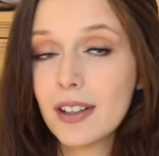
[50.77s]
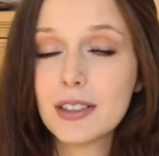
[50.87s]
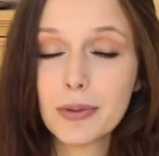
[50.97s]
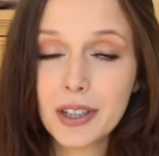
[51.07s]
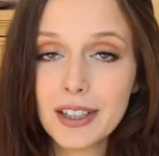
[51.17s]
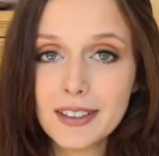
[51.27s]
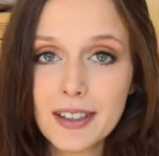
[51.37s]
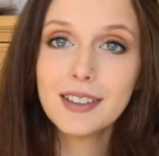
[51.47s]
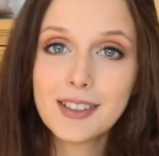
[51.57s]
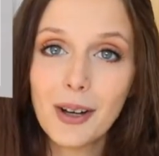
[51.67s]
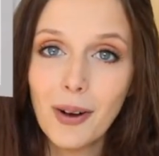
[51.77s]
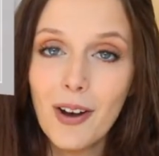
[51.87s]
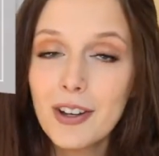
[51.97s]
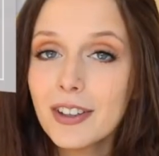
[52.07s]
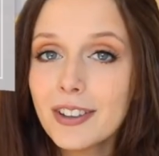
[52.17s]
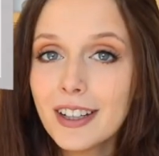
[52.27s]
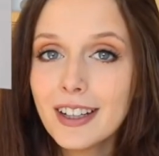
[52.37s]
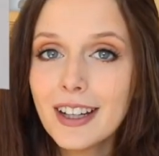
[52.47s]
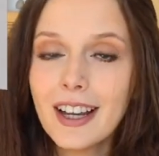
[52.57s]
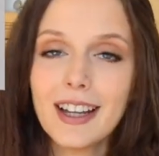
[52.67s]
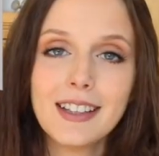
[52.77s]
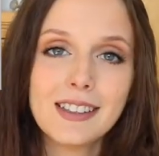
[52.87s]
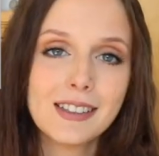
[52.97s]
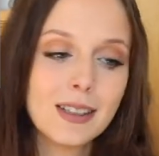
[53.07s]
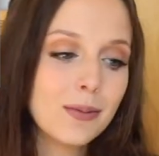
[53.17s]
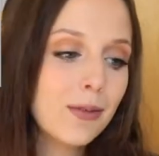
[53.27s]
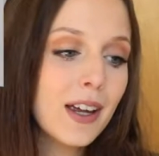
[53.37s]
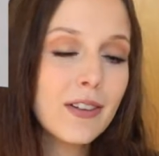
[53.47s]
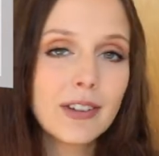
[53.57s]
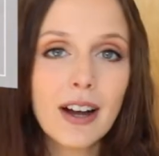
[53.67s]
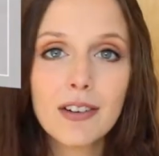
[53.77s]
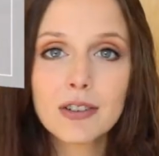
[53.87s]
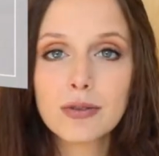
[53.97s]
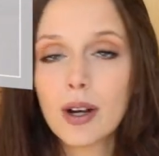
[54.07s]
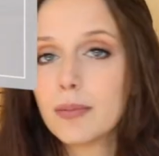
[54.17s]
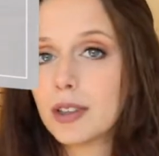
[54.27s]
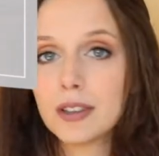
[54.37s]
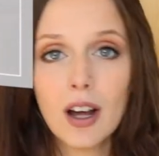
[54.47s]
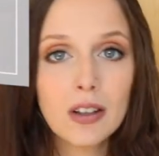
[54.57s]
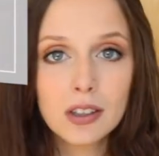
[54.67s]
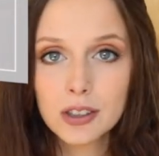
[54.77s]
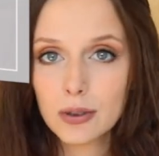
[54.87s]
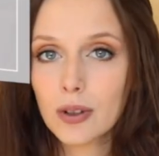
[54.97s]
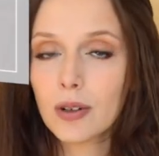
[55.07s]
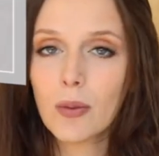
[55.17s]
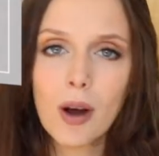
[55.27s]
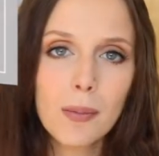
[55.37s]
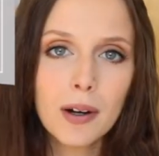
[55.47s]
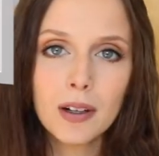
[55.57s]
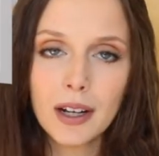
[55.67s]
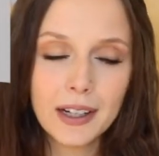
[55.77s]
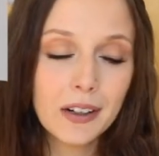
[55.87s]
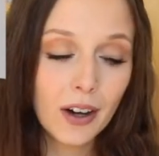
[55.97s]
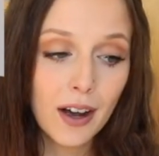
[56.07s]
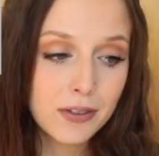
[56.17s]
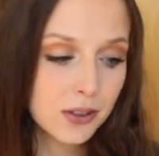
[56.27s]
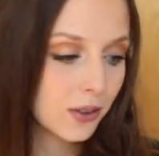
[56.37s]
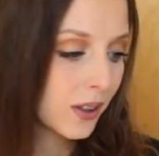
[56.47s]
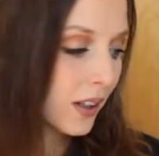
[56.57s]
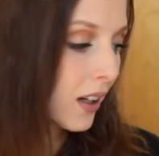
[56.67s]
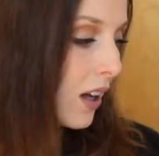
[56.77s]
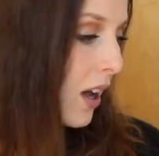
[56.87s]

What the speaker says: It's really easy. So all you'll need is some fake flowers from the dollar store, Walmart, any craft store.